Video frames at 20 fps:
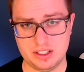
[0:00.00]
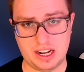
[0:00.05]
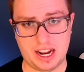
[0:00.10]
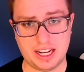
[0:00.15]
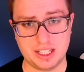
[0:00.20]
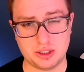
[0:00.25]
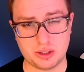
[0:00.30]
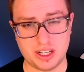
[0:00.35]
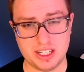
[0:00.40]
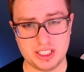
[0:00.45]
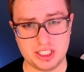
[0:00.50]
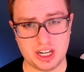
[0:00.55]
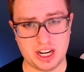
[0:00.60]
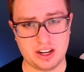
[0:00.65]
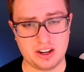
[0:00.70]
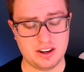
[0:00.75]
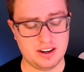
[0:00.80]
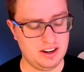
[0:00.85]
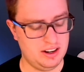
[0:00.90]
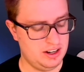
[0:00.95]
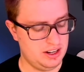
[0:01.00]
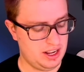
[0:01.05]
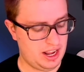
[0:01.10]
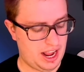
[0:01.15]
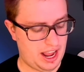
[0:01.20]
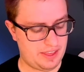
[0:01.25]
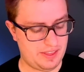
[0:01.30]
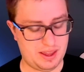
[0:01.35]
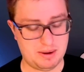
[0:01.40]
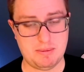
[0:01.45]
nitrate checker
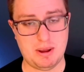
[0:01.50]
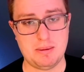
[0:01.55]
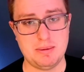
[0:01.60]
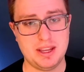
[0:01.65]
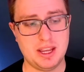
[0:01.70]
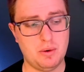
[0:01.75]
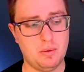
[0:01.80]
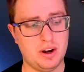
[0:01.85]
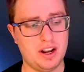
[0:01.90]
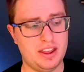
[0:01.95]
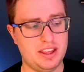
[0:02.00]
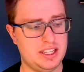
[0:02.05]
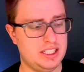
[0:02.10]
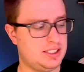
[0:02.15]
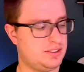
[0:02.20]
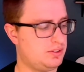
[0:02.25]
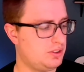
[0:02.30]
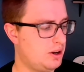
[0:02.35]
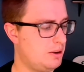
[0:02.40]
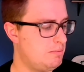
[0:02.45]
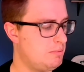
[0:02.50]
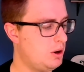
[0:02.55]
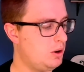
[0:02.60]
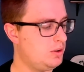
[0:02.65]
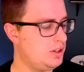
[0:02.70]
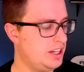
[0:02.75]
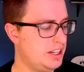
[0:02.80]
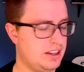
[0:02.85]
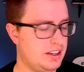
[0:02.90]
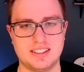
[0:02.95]
and then maybe get one of these for
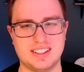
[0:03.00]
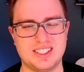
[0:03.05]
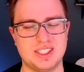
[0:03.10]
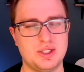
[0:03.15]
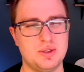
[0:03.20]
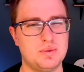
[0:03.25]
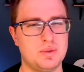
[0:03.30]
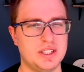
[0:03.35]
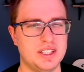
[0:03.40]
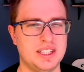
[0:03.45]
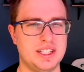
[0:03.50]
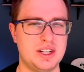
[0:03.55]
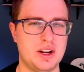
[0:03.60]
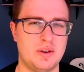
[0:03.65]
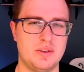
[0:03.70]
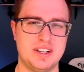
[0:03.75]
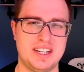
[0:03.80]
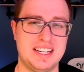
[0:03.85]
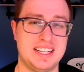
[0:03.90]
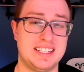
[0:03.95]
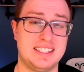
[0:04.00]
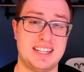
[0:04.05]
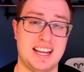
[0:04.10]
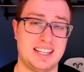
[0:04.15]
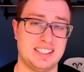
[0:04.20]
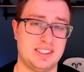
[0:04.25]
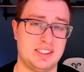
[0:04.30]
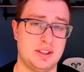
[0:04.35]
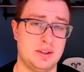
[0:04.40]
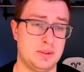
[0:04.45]
ammonia, because you really don't need to
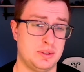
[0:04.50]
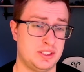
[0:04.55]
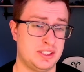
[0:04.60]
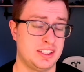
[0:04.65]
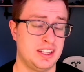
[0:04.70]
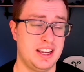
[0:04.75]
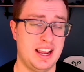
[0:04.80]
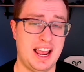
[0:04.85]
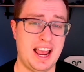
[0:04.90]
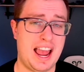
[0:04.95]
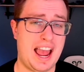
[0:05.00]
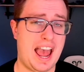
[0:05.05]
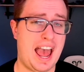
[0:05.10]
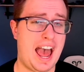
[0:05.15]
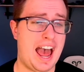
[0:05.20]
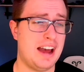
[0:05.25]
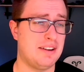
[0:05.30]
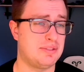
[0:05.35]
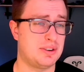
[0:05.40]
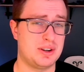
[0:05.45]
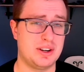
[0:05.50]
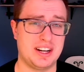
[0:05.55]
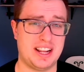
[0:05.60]
test those ever